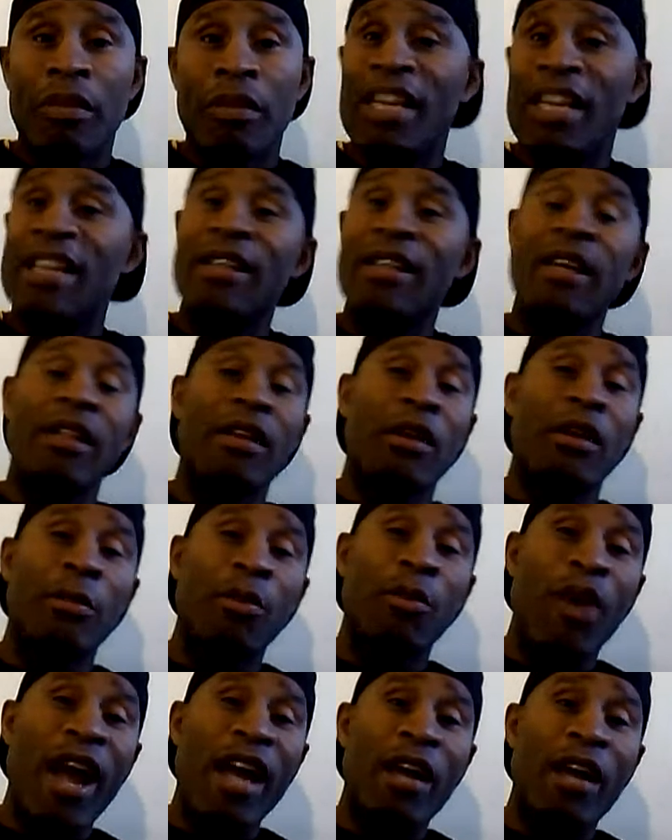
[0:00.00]
Ain't nothing to
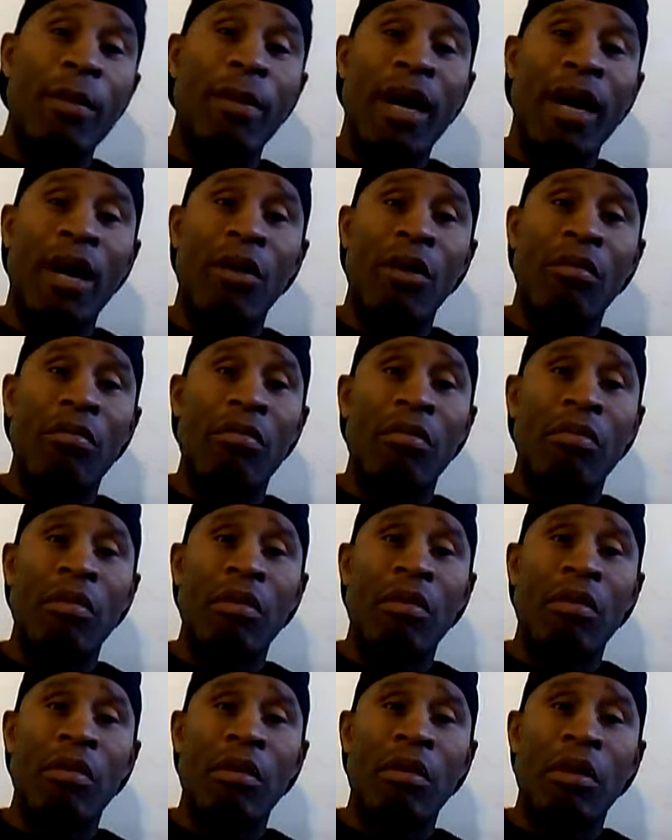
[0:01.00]
brag about,
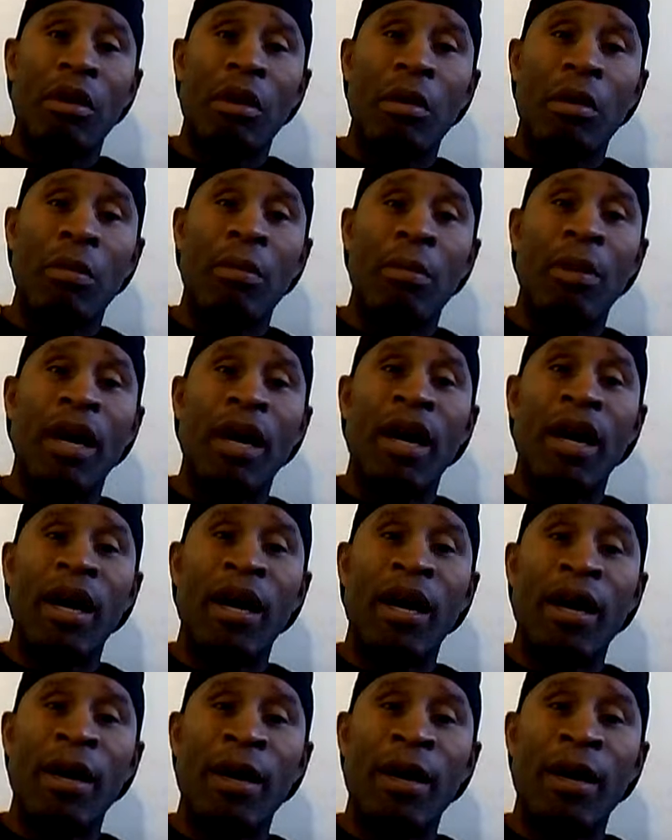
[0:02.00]
but